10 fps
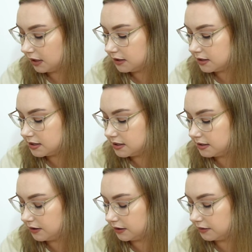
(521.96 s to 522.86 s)

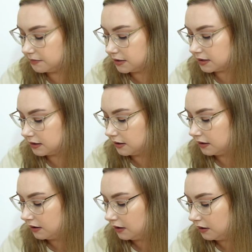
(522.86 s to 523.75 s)
Serums.
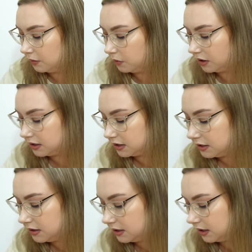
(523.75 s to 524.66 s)
What
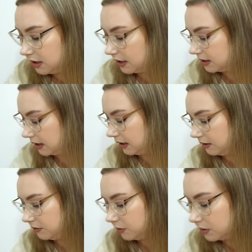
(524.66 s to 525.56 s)
did I take
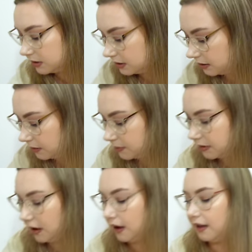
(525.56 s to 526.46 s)
for serums?
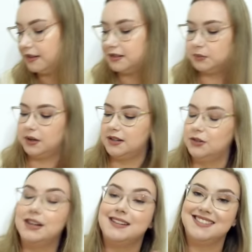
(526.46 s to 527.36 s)
This is what I
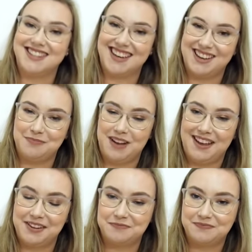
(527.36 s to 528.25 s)
took. I didn't take
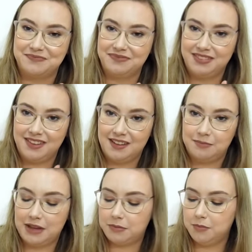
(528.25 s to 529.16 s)
my
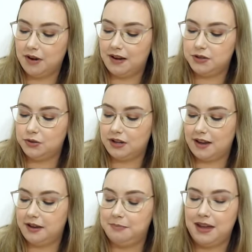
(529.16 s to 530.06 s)
Make Me Brow. I took
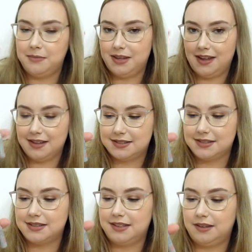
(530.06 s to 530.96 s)
a Baby
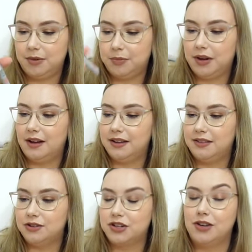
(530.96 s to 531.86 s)
Essence Gimme Brow in
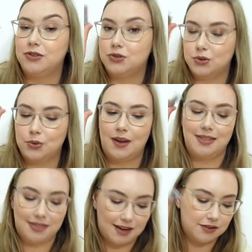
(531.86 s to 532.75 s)
the shade 2,
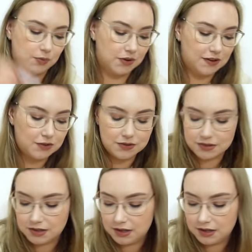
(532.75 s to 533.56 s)
and that is what I used.